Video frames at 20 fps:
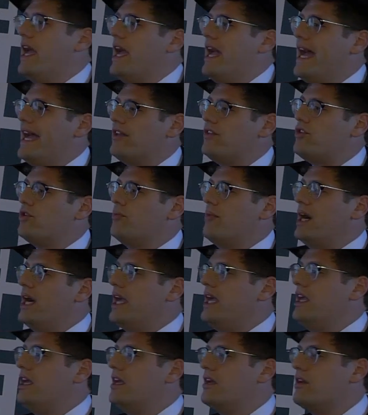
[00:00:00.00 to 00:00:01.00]
And to
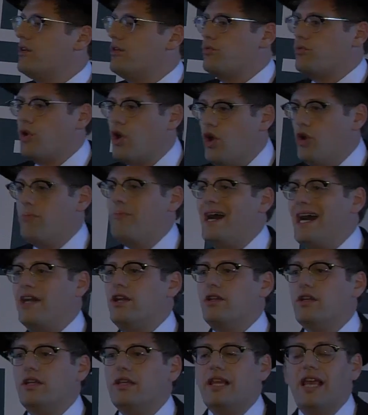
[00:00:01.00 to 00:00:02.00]
my role
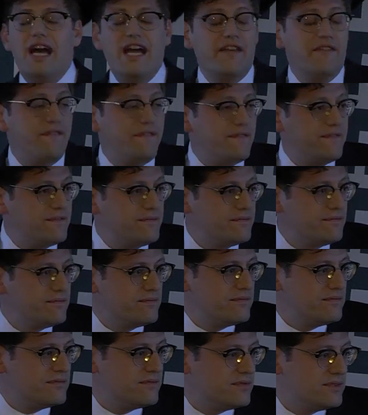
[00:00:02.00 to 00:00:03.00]
model in life,
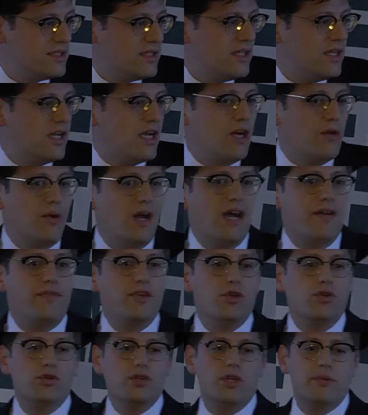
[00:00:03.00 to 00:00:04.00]
Rav
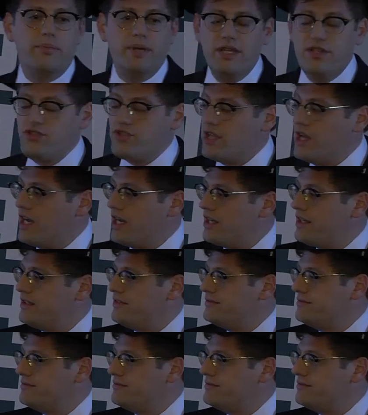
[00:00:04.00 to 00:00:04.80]
Yehuda Beanstalk.